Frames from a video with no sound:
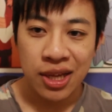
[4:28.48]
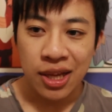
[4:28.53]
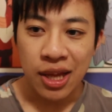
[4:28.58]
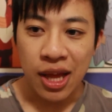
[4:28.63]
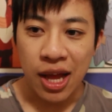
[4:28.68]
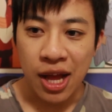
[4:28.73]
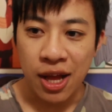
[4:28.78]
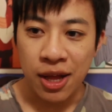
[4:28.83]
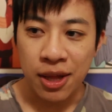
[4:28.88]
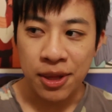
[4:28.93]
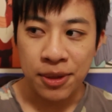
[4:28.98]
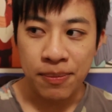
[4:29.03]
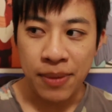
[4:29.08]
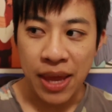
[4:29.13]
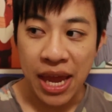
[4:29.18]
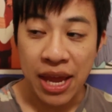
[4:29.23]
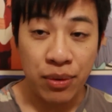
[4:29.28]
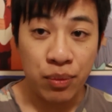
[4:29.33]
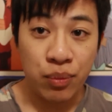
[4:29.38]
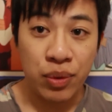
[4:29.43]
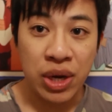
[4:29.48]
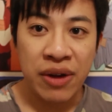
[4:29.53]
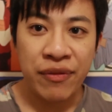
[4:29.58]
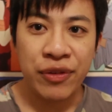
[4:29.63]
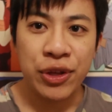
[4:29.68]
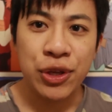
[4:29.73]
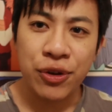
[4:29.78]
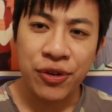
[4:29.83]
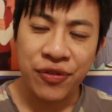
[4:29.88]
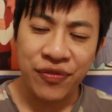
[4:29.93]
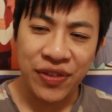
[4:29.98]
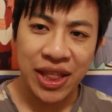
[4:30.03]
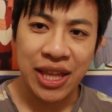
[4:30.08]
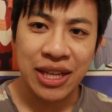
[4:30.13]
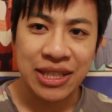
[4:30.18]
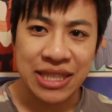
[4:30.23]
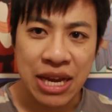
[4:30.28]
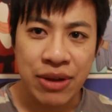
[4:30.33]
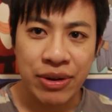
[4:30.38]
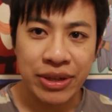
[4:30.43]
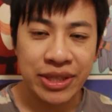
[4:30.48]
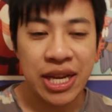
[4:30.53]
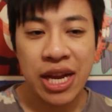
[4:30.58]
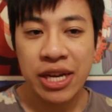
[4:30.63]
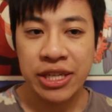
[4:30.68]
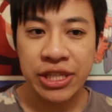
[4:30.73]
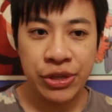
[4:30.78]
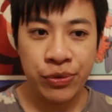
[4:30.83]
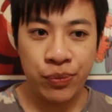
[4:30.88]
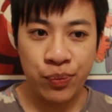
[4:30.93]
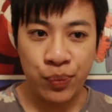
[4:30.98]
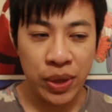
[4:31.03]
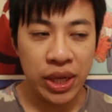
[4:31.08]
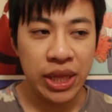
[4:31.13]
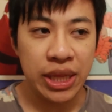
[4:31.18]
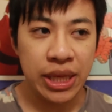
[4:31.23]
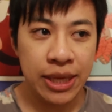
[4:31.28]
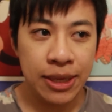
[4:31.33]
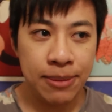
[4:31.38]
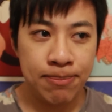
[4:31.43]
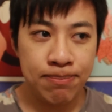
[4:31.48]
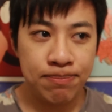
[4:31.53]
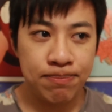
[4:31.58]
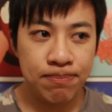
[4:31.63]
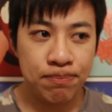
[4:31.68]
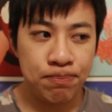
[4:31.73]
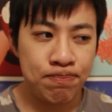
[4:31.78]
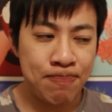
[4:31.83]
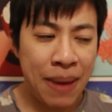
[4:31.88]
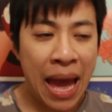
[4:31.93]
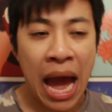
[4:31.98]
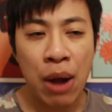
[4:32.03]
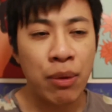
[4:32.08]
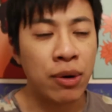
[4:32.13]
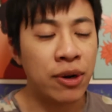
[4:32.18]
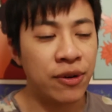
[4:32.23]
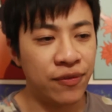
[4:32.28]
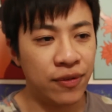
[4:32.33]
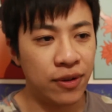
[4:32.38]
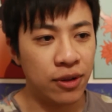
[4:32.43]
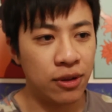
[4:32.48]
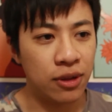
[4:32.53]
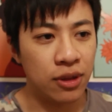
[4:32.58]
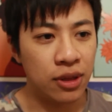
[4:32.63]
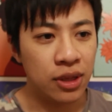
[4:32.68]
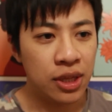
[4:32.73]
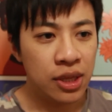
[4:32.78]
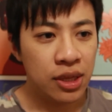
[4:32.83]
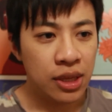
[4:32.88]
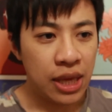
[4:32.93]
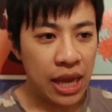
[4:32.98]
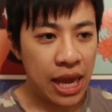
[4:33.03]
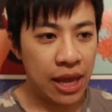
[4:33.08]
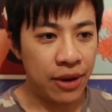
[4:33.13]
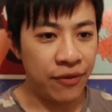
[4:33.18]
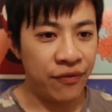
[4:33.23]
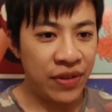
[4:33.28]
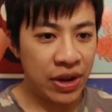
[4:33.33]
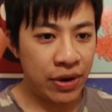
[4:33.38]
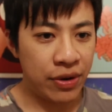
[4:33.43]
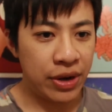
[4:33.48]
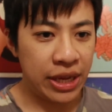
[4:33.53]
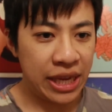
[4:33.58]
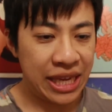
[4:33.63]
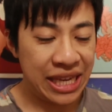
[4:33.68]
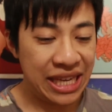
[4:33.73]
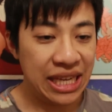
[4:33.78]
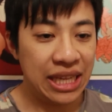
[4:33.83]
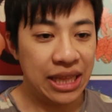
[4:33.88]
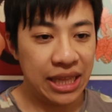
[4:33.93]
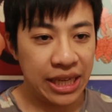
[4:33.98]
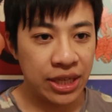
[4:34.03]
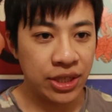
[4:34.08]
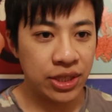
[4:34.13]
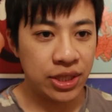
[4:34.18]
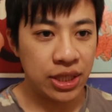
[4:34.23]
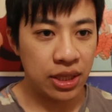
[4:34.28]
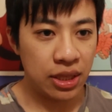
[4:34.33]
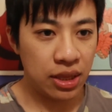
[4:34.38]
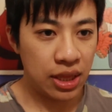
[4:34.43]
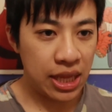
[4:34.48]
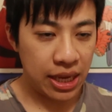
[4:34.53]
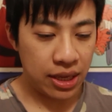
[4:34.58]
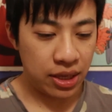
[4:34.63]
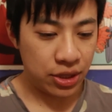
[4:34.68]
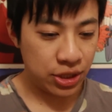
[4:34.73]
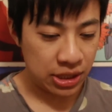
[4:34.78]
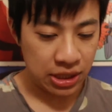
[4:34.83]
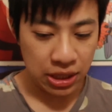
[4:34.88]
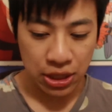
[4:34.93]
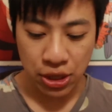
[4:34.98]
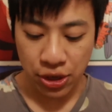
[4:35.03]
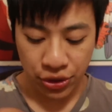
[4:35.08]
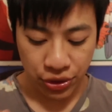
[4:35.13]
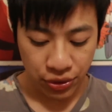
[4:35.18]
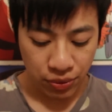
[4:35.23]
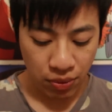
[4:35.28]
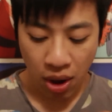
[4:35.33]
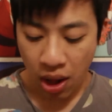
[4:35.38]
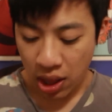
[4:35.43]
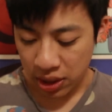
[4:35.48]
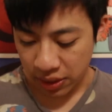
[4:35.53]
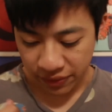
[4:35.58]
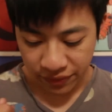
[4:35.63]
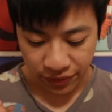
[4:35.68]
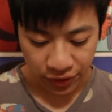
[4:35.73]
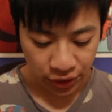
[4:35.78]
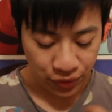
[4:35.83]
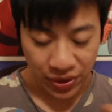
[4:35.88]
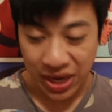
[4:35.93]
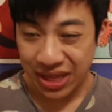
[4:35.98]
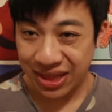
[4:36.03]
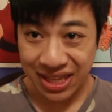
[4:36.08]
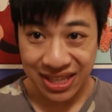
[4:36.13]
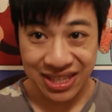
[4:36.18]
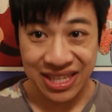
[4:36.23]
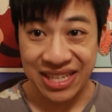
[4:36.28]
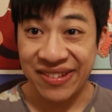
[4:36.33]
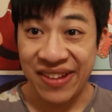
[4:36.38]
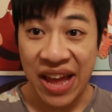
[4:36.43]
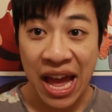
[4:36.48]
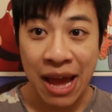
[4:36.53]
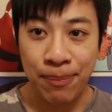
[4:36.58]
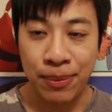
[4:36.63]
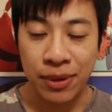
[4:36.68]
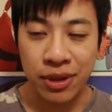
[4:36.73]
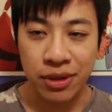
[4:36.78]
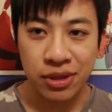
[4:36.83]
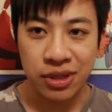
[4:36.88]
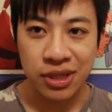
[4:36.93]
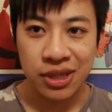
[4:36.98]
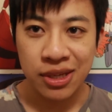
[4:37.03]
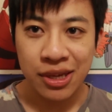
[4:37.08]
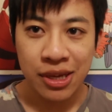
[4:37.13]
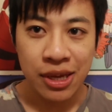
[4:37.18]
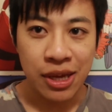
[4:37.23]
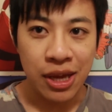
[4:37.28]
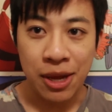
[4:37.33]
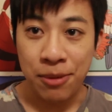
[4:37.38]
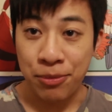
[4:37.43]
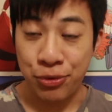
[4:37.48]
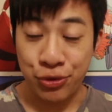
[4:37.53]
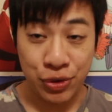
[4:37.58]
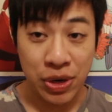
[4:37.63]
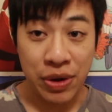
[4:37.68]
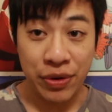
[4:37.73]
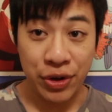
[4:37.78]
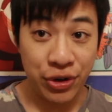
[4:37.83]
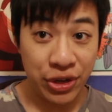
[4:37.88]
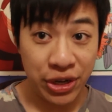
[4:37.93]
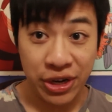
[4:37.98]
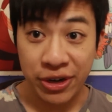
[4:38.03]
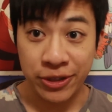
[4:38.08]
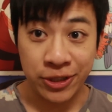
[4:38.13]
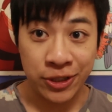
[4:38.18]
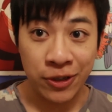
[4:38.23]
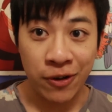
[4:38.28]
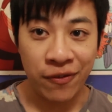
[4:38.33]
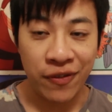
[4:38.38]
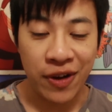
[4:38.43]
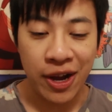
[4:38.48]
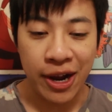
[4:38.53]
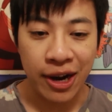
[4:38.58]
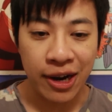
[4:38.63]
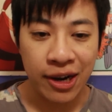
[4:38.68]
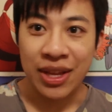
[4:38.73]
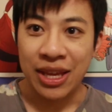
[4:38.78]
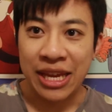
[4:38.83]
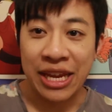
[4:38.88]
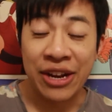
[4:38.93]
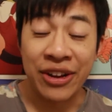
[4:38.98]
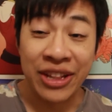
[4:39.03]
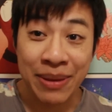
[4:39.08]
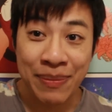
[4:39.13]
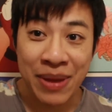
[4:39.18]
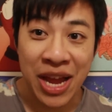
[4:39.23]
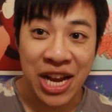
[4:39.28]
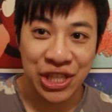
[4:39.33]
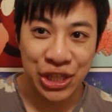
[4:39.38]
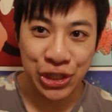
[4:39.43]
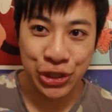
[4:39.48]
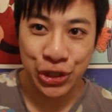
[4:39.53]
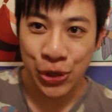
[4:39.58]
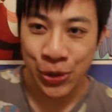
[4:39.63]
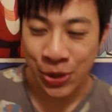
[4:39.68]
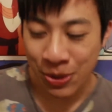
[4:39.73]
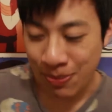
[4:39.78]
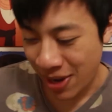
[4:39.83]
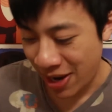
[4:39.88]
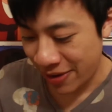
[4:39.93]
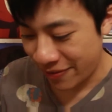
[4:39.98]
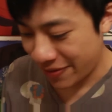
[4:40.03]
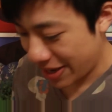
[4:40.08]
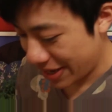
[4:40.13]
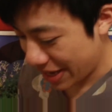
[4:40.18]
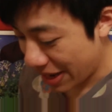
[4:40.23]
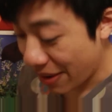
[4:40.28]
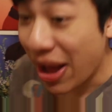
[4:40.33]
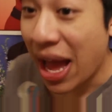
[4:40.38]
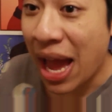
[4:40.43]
And whenever you're feeling down, it's actually really powerful and very healing to like just look through all of the great things that happened throughout your year so far. Here, let me actually show you mine right now.